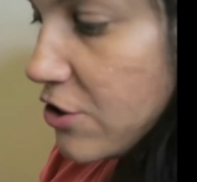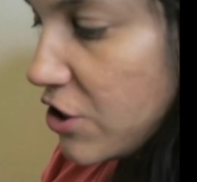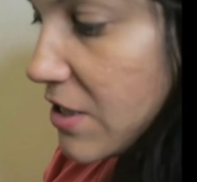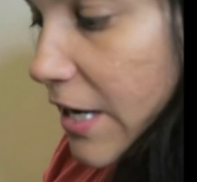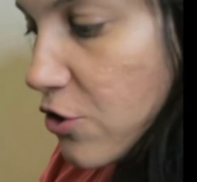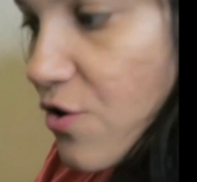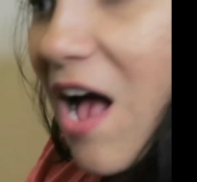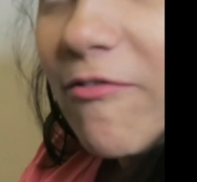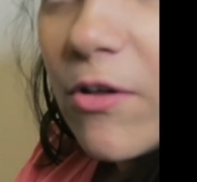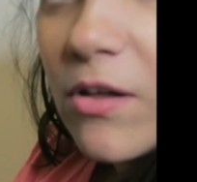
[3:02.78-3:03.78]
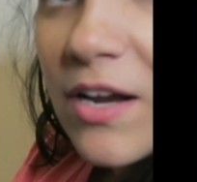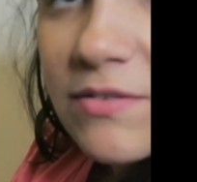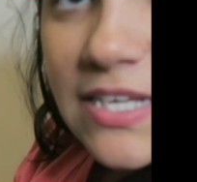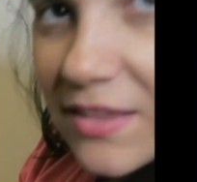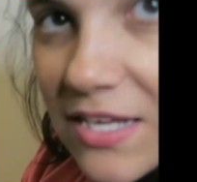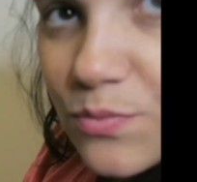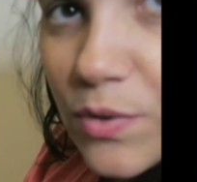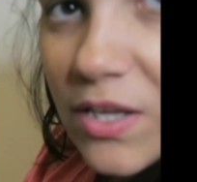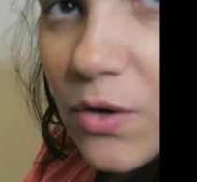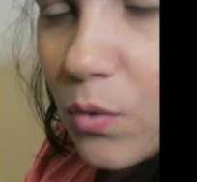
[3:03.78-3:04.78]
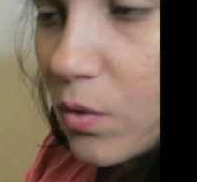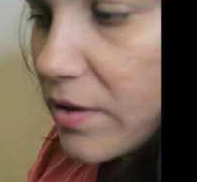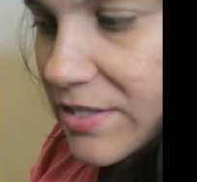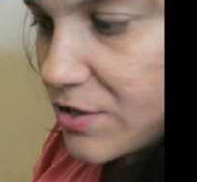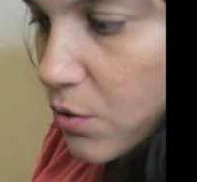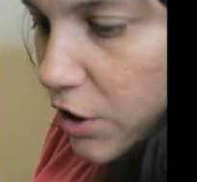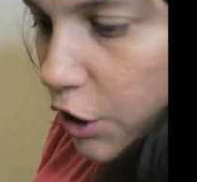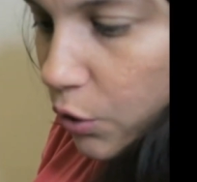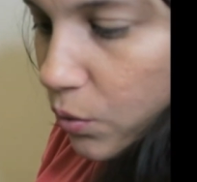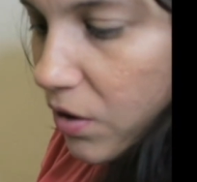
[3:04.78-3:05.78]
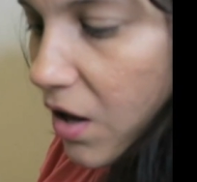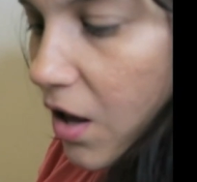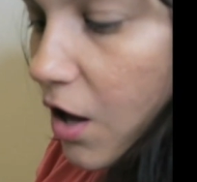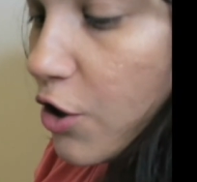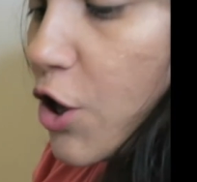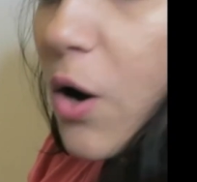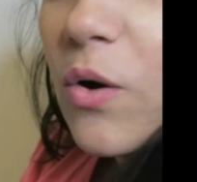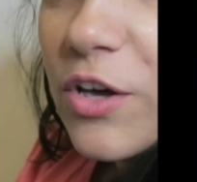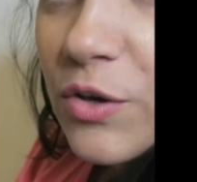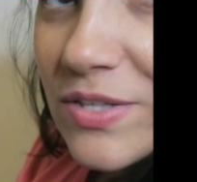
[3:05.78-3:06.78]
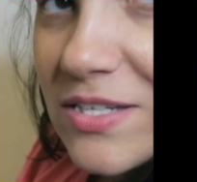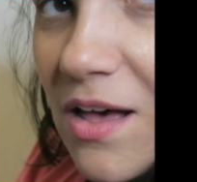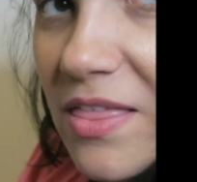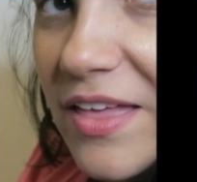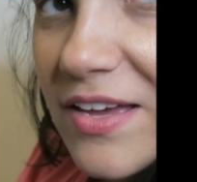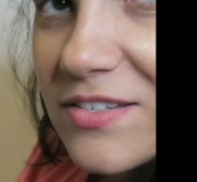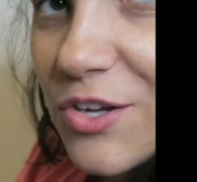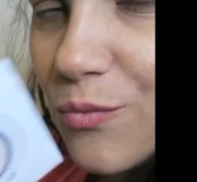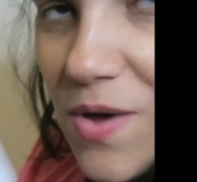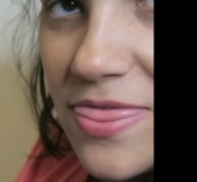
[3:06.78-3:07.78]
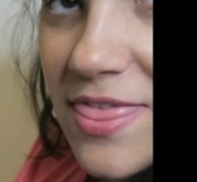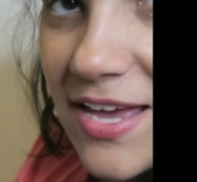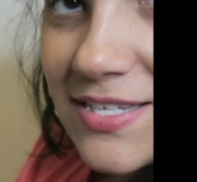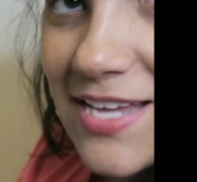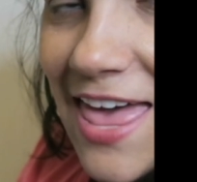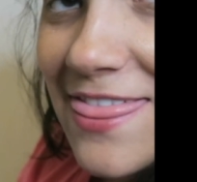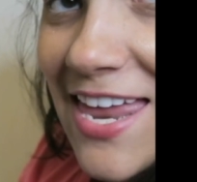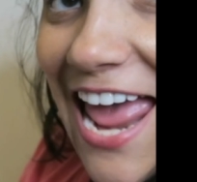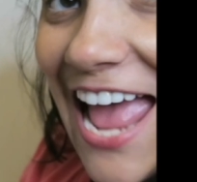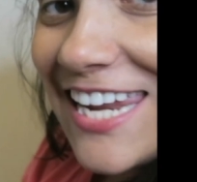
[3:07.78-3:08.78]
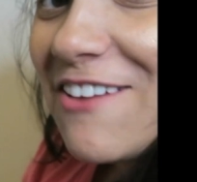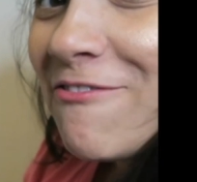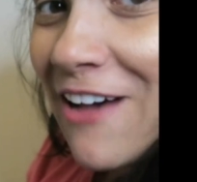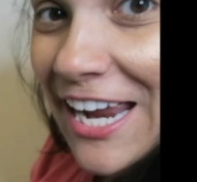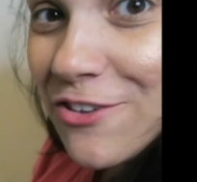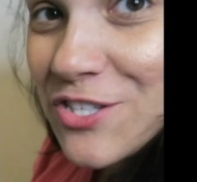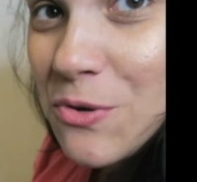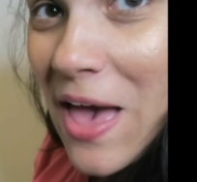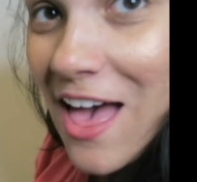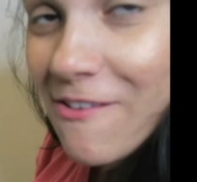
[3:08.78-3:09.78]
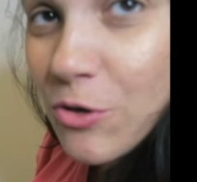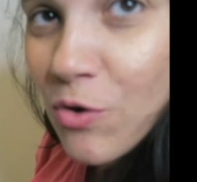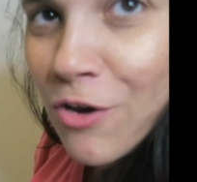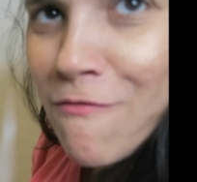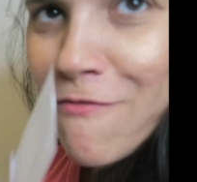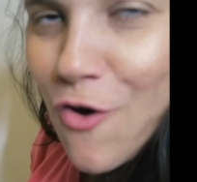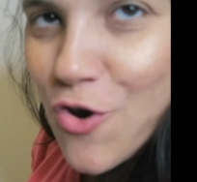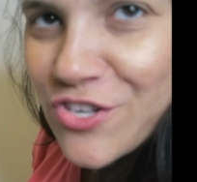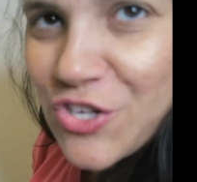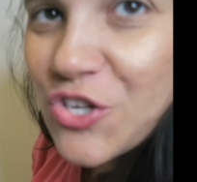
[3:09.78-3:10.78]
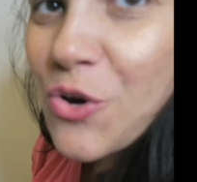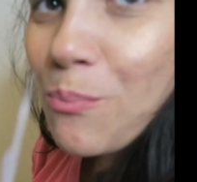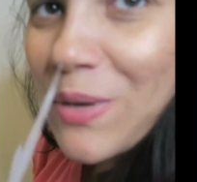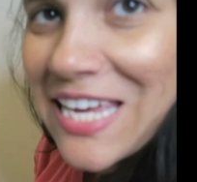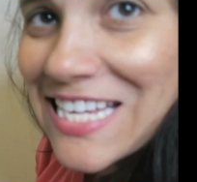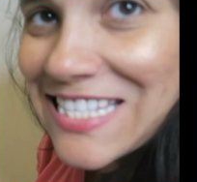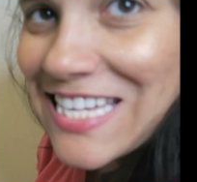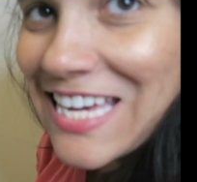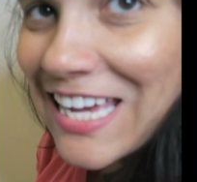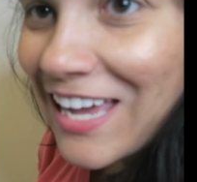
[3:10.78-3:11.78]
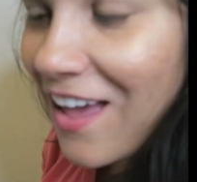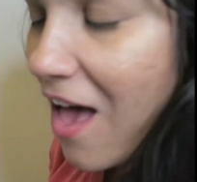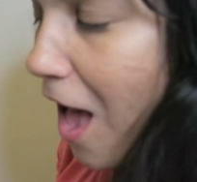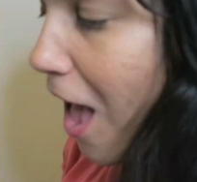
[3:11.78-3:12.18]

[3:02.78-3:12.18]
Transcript: it's just like a travel, and I was like, that's really cool, that's so cute. No, you install this, you run this, and then any vinyls you have, you convert to your PC.